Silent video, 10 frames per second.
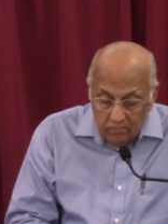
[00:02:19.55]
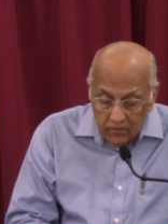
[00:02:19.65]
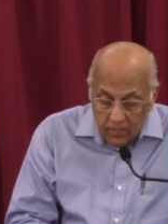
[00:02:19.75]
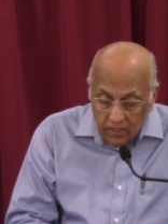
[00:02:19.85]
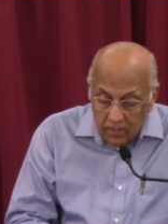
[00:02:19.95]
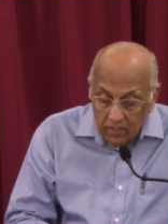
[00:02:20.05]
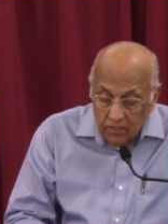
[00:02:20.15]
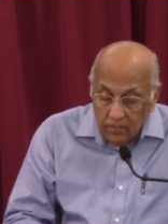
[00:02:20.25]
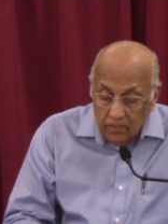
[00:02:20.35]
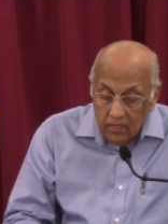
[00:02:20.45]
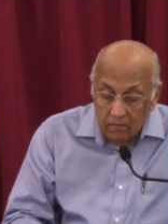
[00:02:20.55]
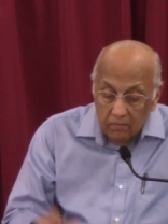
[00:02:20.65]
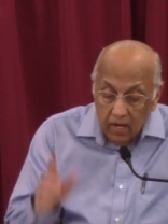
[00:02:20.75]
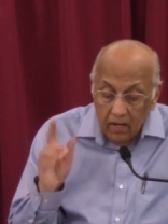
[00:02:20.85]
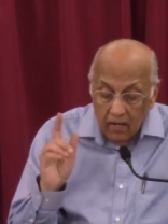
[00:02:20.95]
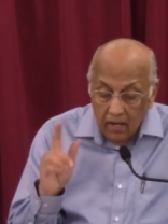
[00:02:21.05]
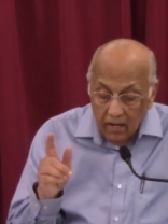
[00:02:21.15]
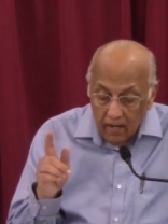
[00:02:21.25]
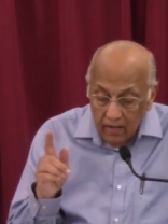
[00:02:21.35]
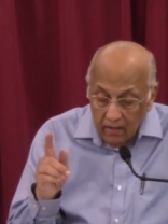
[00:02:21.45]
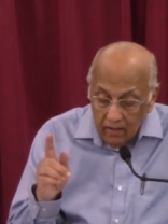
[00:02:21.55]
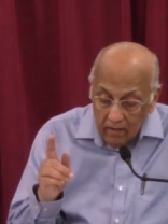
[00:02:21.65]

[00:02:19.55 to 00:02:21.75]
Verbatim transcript: such a condition that Malachi,